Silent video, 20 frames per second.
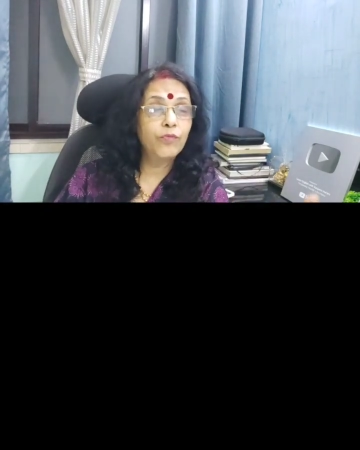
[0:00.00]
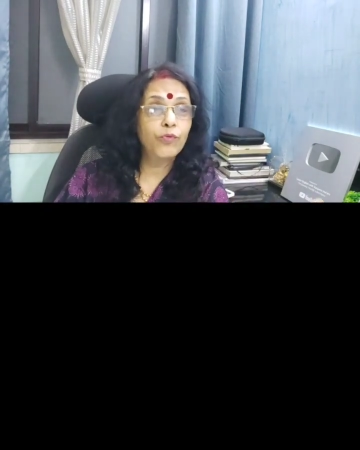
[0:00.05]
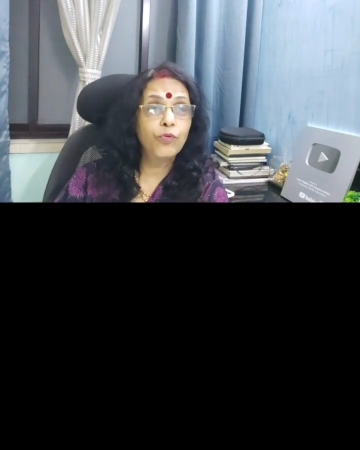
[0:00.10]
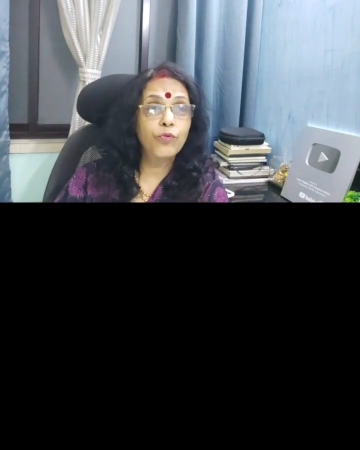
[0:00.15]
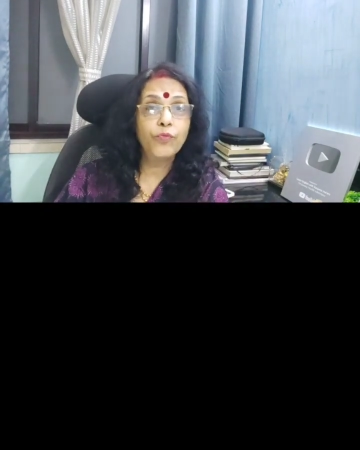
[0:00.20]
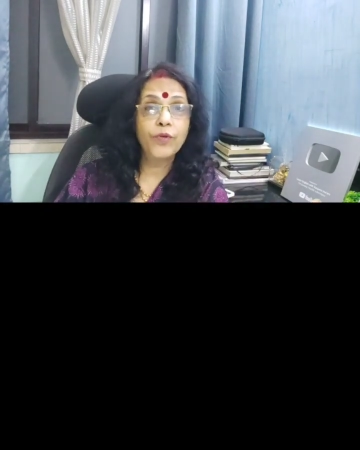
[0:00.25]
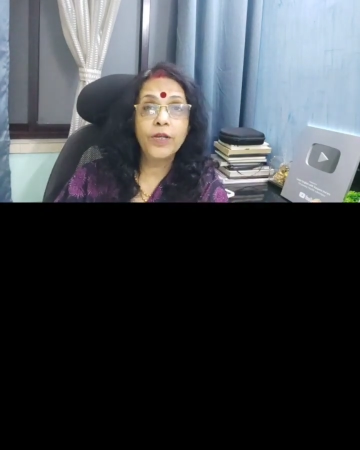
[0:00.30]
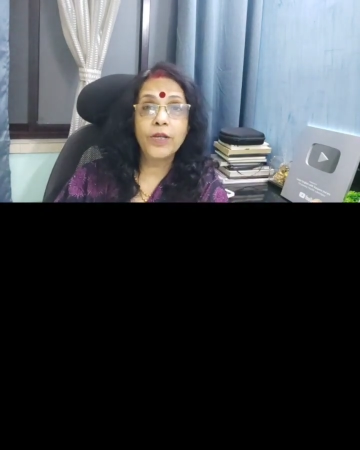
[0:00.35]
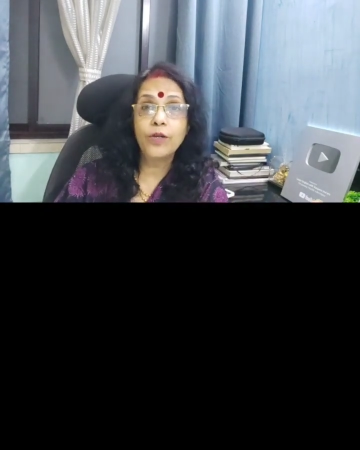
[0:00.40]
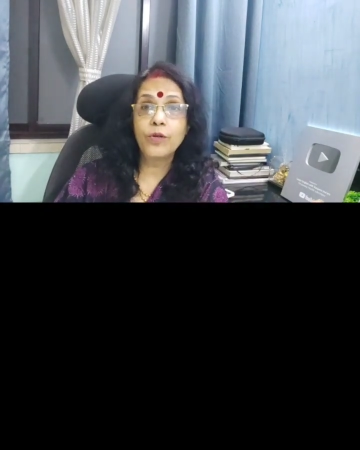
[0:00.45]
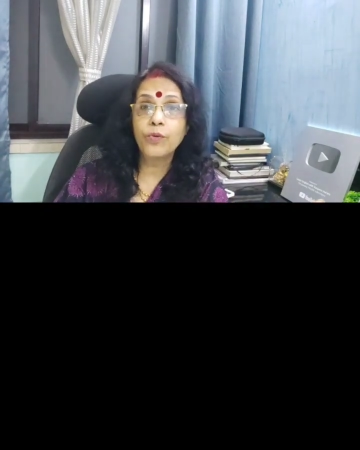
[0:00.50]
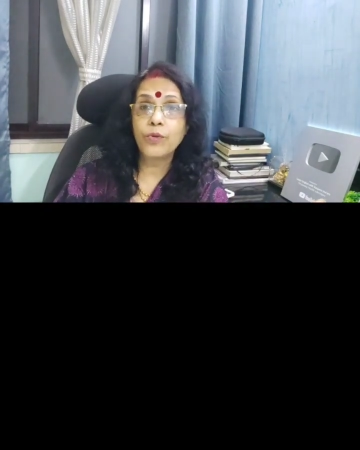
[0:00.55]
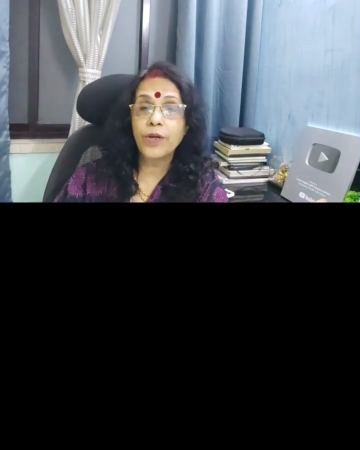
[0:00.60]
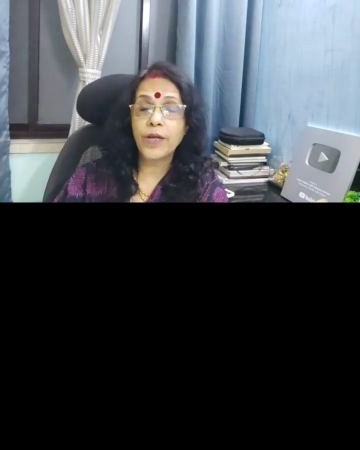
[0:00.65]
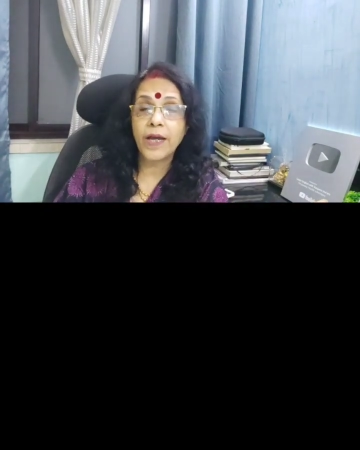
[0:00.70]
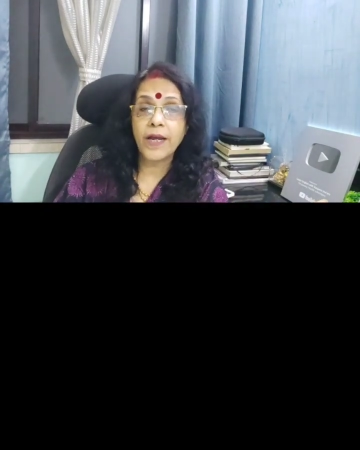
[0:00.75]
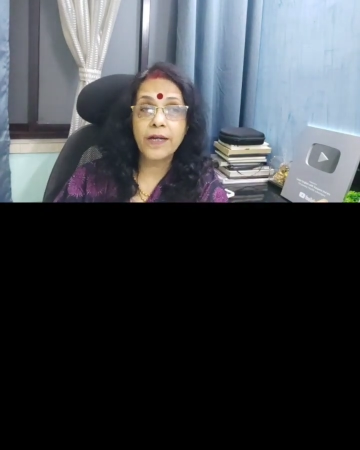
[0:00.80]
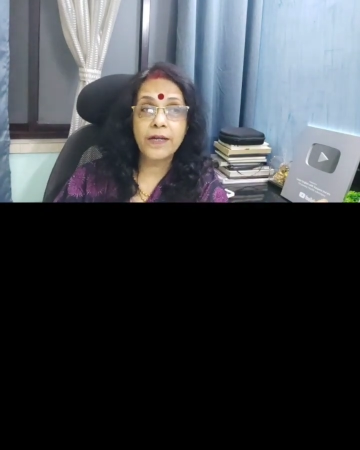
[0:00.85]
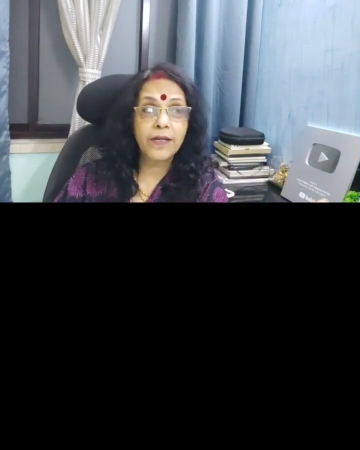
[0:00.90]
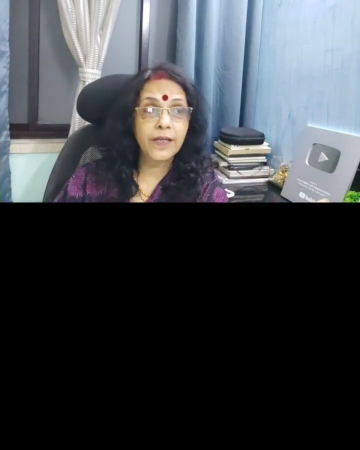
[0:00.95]
Who will look
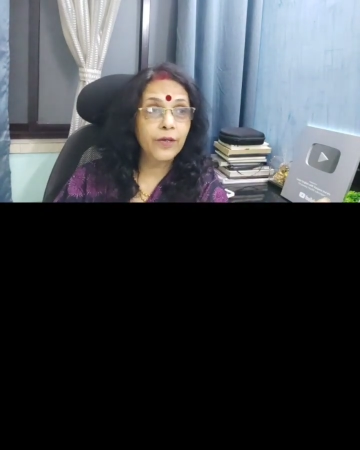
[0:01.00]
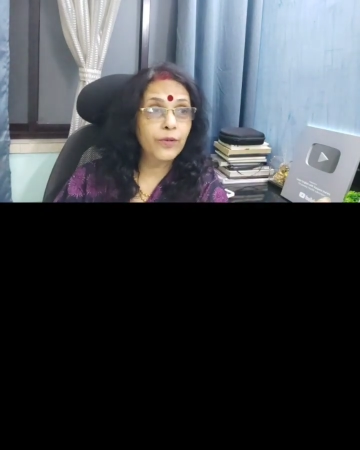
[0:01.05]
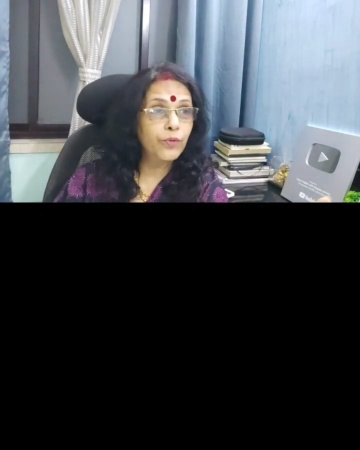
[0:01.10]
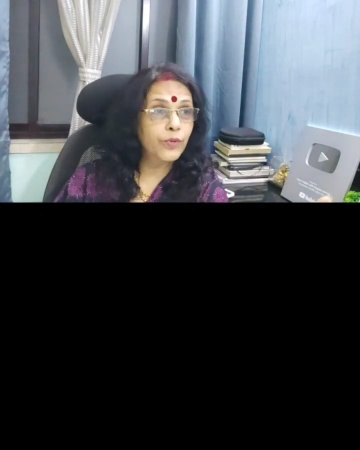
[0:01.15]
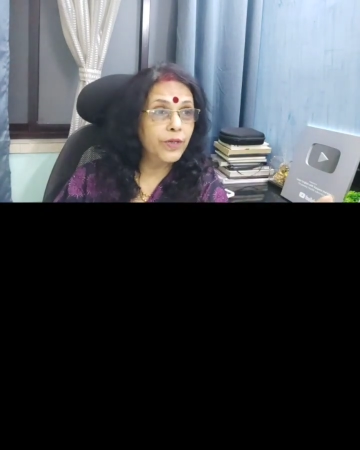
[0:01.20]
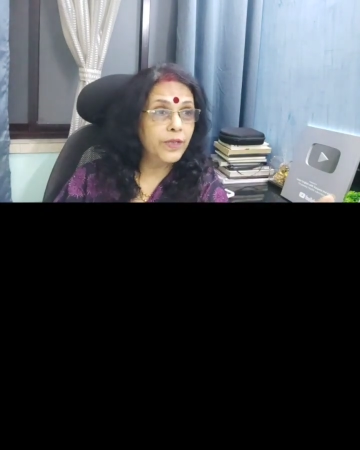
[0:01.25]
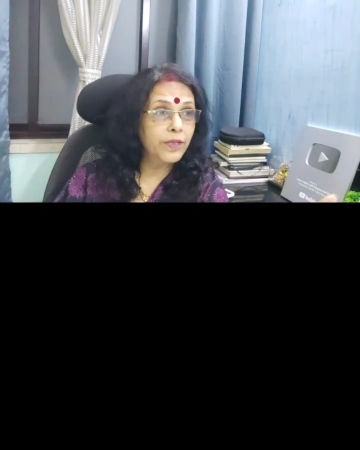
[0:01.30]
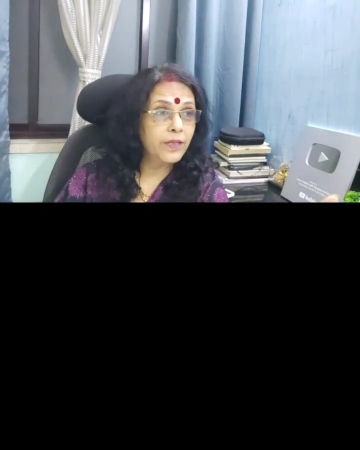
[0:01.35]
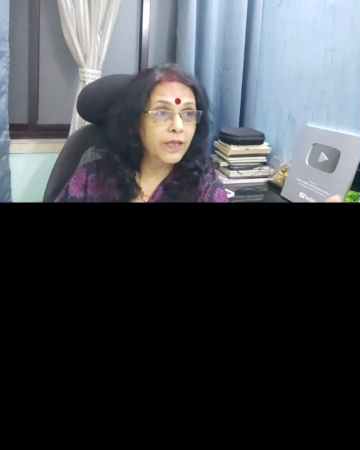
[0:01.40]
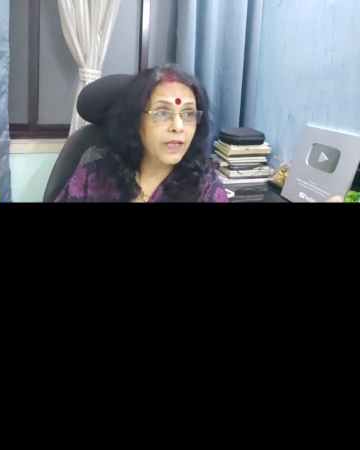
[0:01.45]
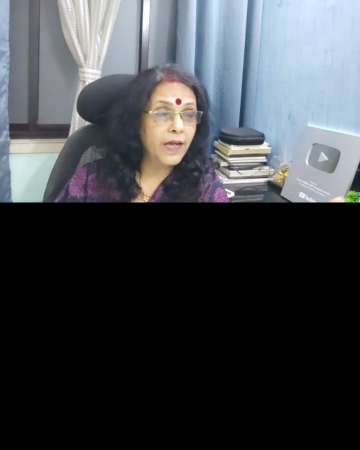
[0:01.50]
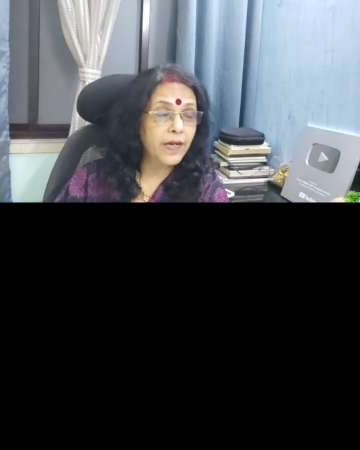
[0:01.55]
at you in